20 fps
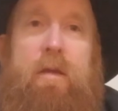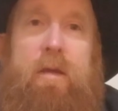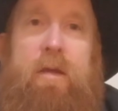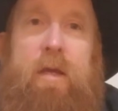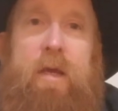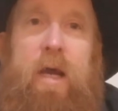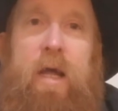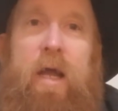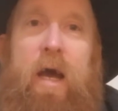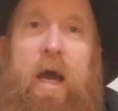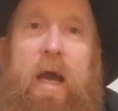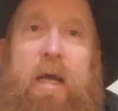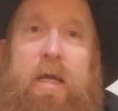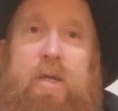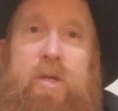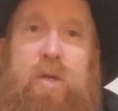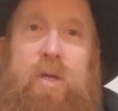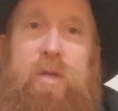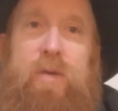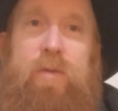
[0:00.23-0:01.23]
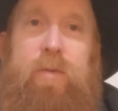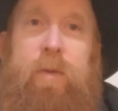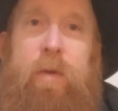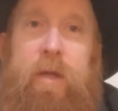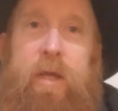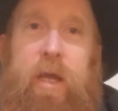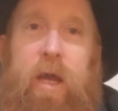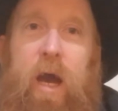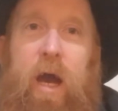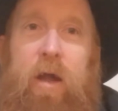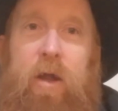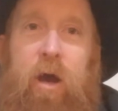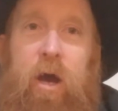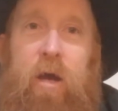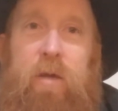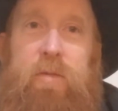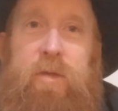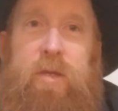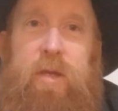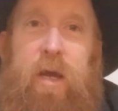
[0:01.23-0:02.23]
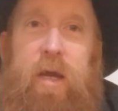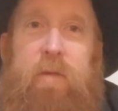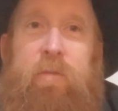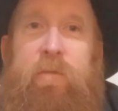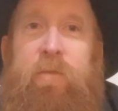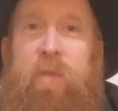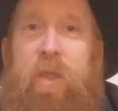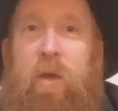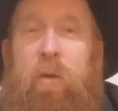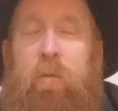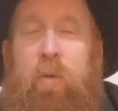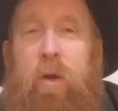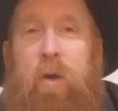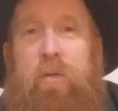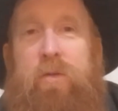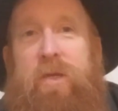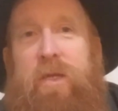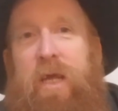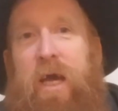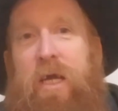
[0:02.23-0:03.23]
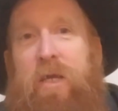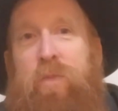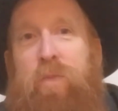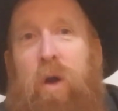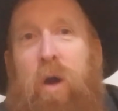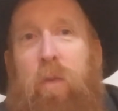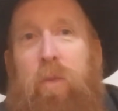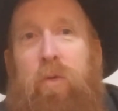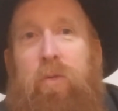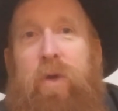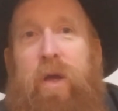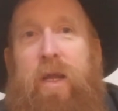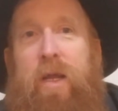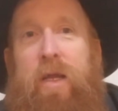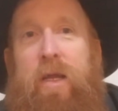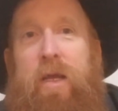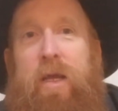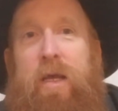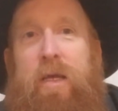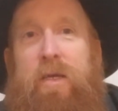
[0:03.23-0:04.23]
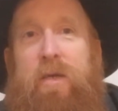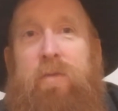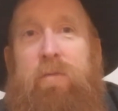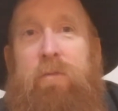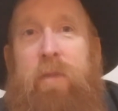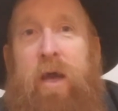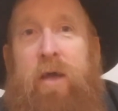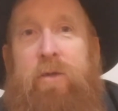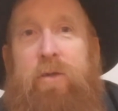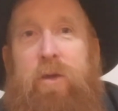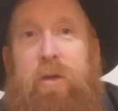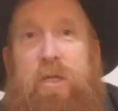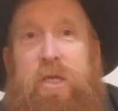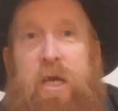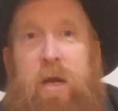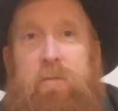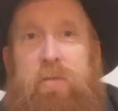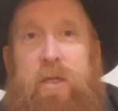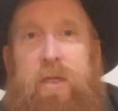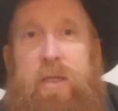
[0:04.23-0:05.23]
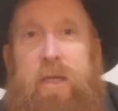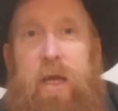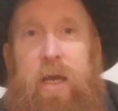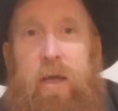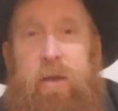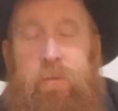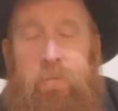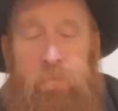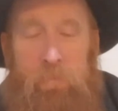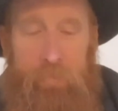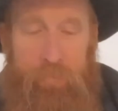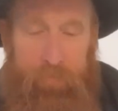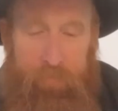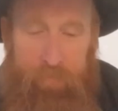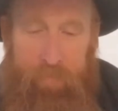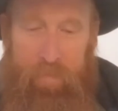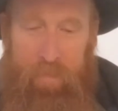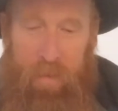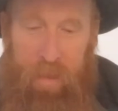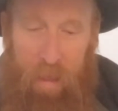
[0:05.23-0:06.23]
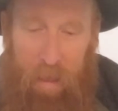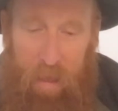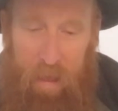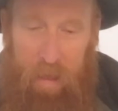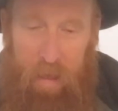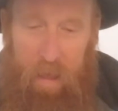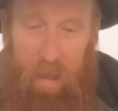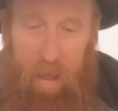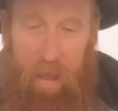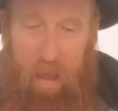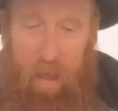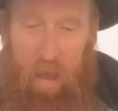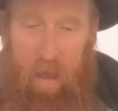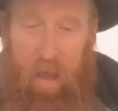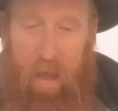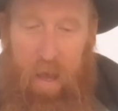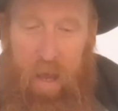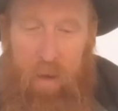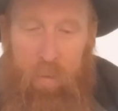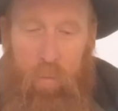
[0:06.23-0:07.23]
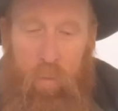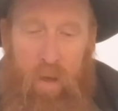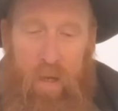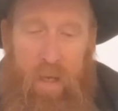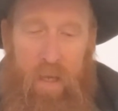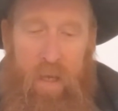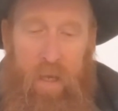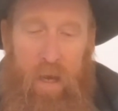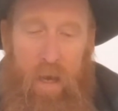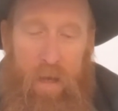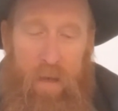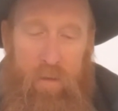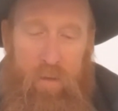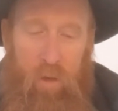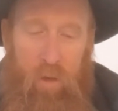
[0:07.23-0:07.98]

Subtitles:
G'day, Josh from Yard Homestead. Well, today's Bible reading is Matthew chapter 10. And when he had